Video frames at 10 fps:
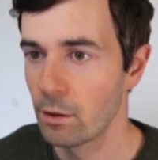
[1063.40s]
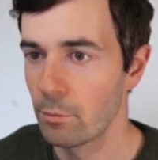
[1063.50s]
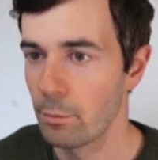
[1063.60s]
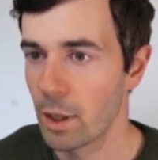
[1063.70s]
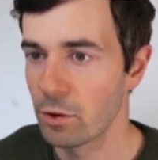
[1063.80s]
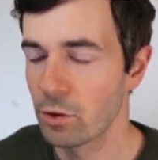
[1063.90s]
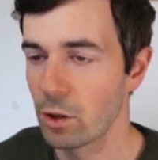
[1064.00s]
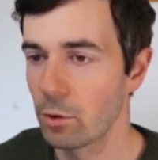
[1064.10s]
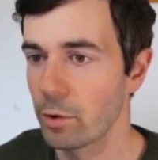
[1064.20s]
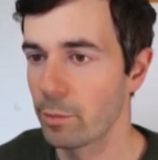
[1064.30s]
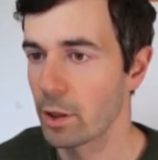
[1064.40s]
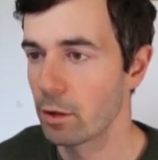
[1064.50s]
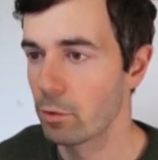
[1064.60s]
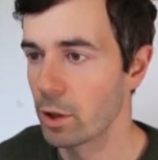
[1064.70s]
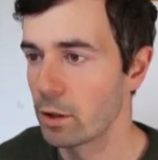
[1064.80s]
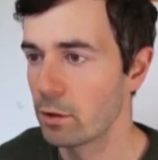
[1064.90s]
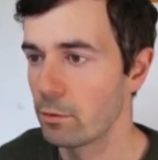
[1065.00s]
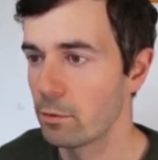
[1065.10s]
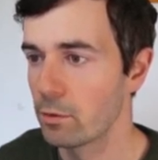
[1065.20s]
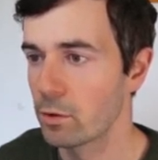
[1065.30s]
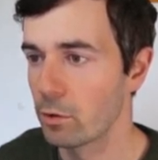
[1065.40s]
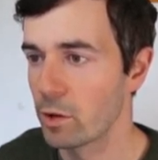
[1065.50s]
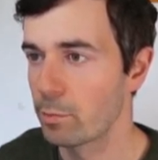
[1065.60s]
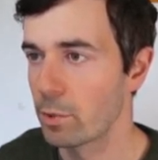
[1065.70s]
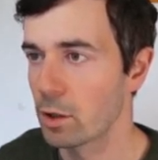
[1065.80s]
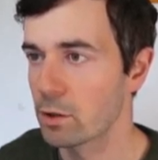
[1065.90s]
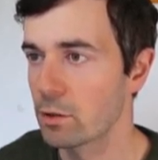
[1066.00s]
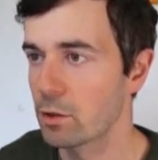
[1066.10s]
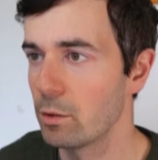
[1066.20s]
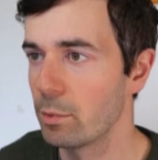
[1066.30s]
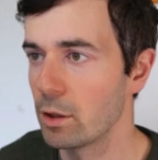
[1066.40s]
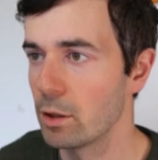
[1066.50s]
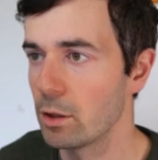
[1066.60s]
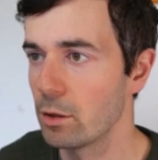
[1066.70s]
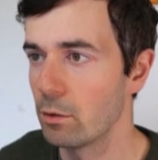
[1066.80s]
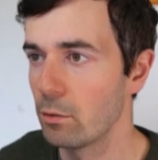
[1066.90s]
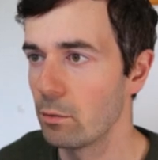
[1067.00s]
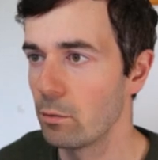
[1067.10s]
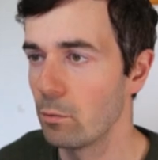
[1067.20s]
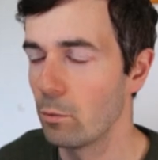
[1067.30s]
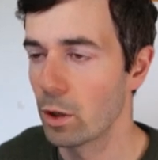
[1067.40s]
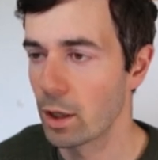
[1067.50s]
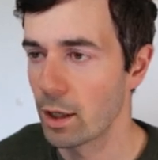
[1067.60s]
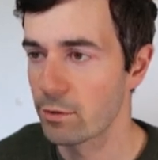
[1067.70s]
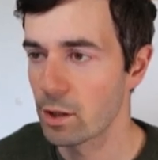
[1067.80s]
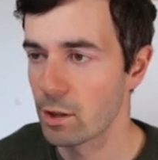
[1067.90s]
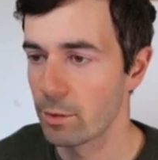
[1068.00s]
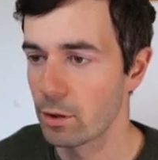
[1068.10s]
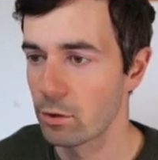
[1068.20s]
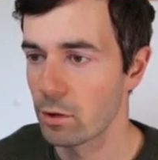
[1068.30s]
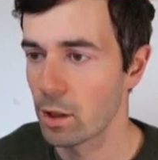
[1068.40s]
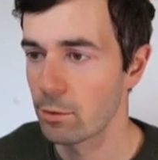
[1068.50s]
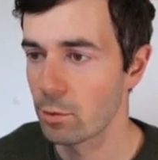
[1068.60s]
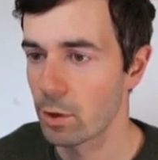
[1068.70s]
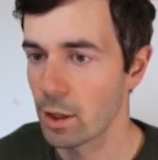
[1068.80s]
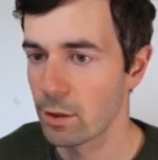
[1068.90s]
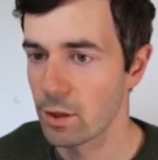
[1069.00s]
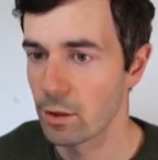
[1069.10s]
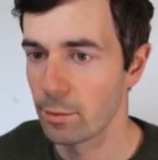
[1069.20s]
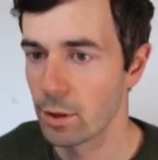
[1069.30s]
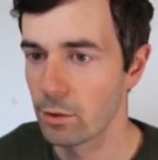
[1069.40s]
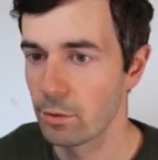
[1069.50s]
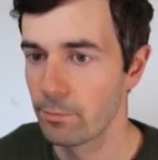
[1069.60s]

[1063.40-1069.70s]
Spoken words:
matching up with my grid. So this box is going to be 1.5 centimeters times 1.5 centimeters.